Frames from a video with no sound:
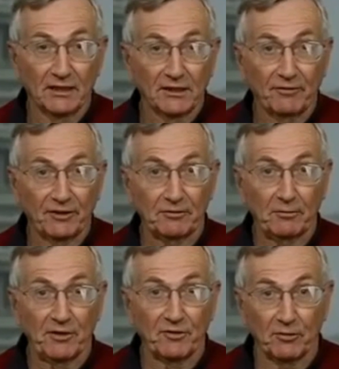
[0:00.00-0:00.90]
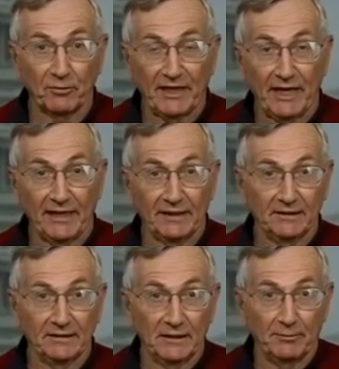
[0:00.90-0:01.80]
the victory we thought we had
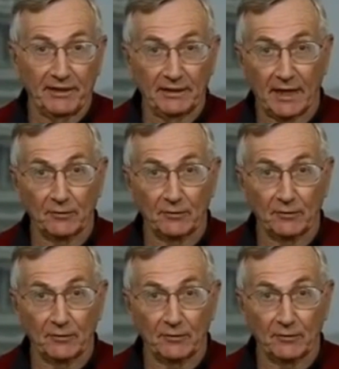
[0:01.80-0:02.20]
in Libya,